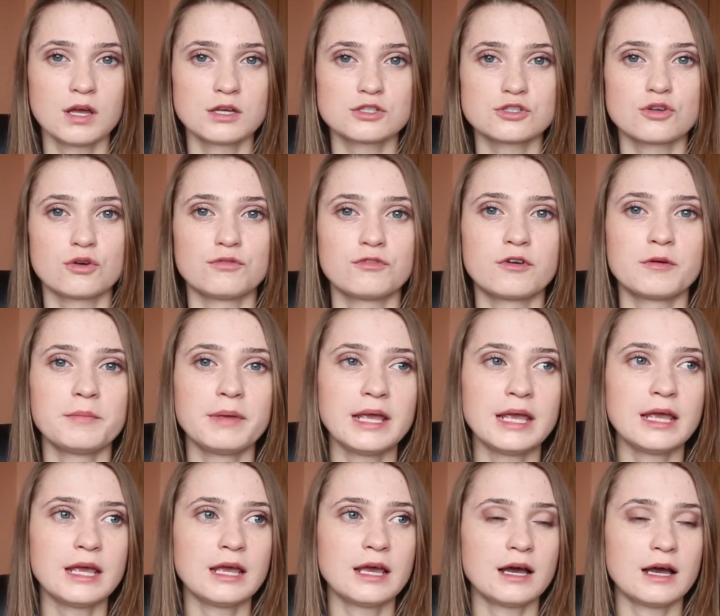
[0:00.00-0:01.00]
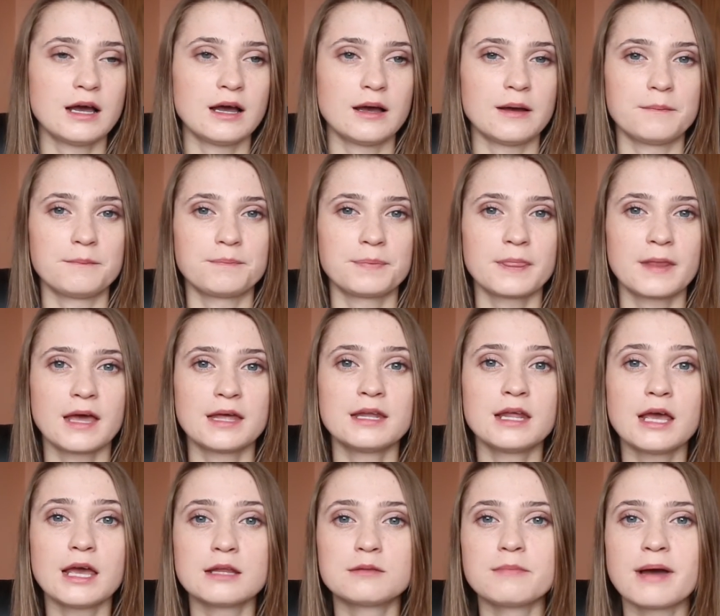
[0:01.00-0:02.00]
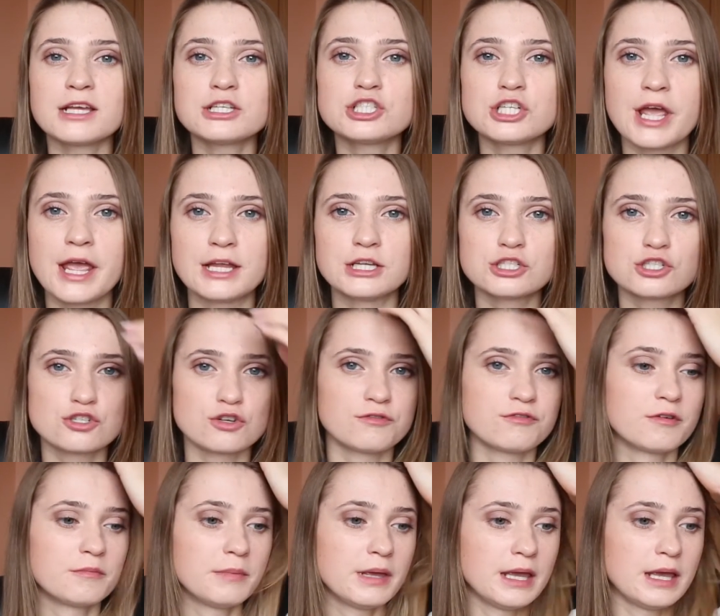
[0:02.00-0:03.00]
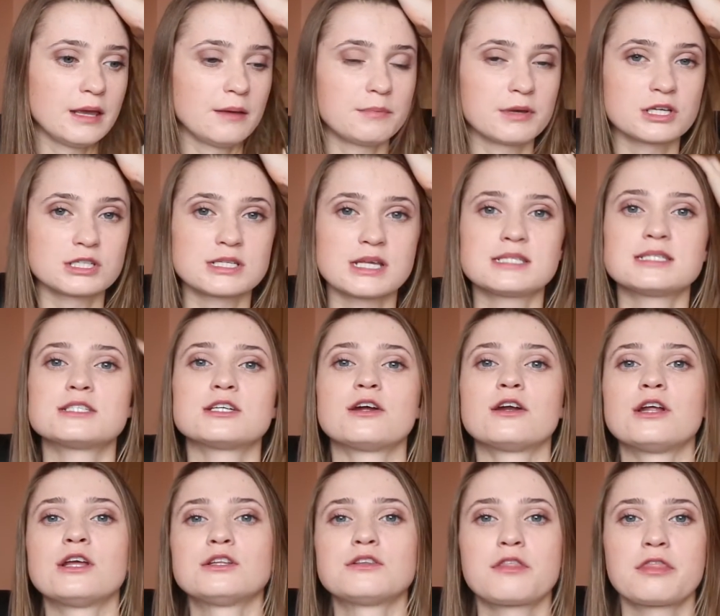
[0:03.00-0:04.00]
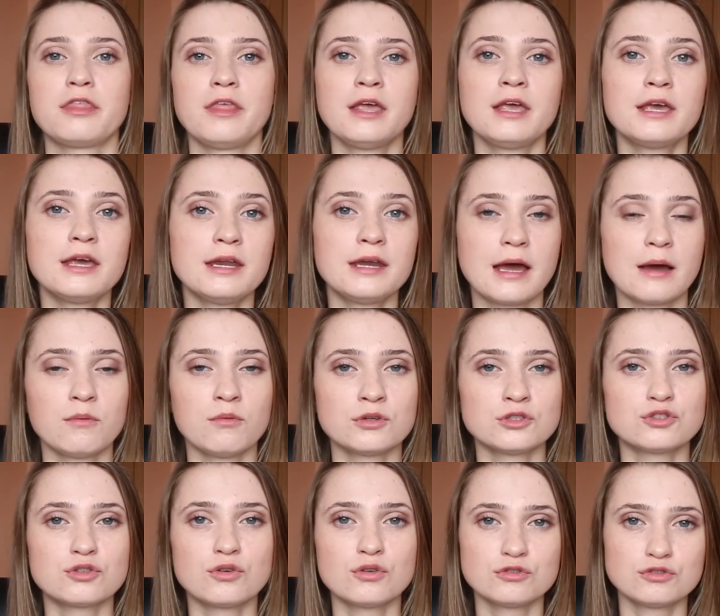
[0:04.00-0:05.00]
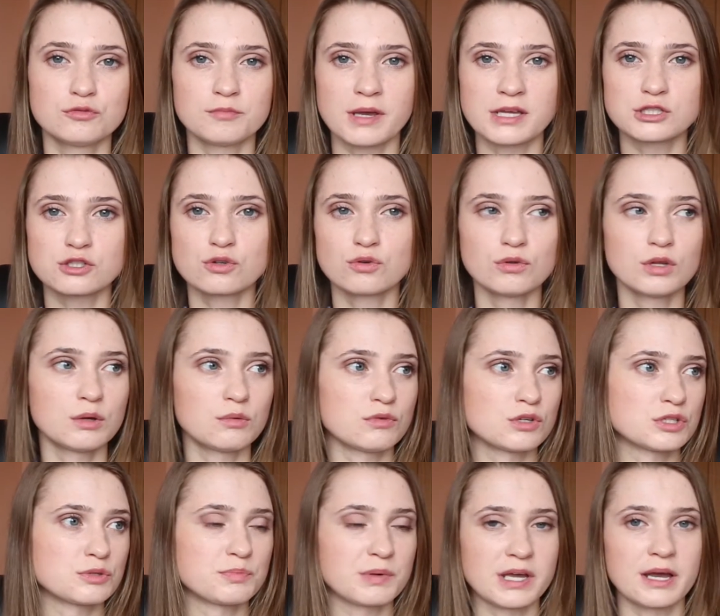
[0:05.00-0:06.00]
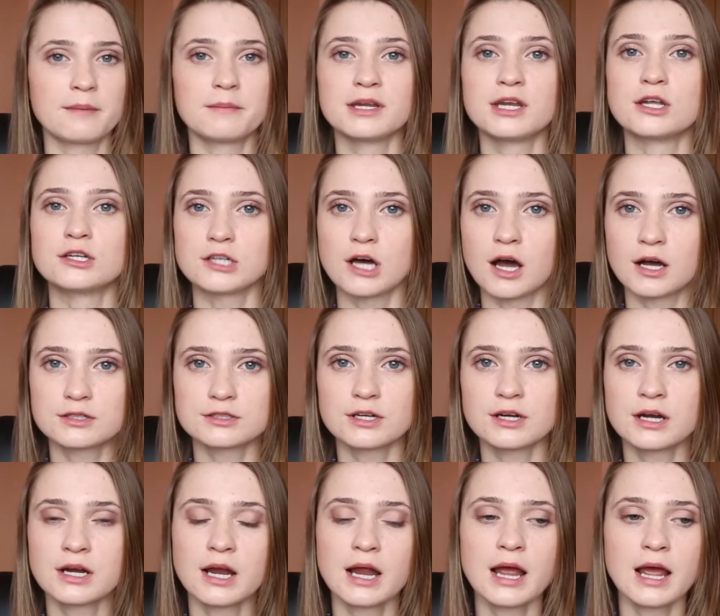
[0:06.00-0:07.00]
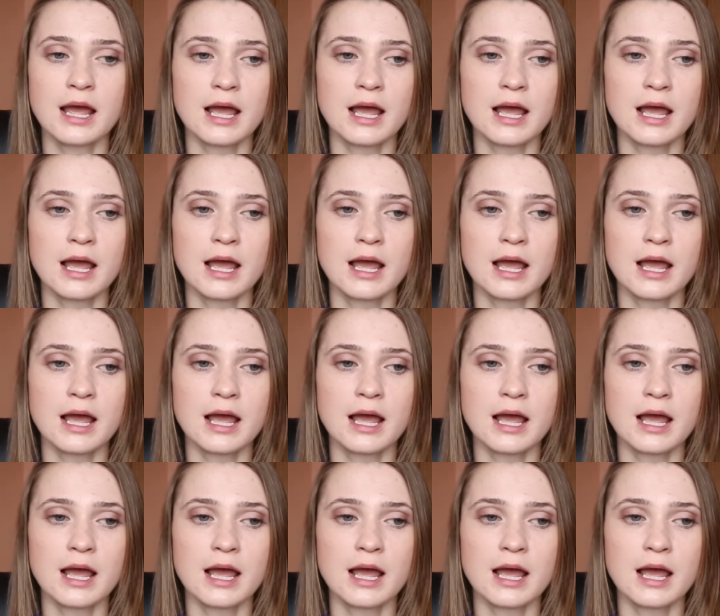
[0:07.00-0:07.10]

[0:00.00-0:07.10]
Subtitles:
So for me, and it might change. So for me, because I started thinking I want to go to med school, it was becoming a doctor.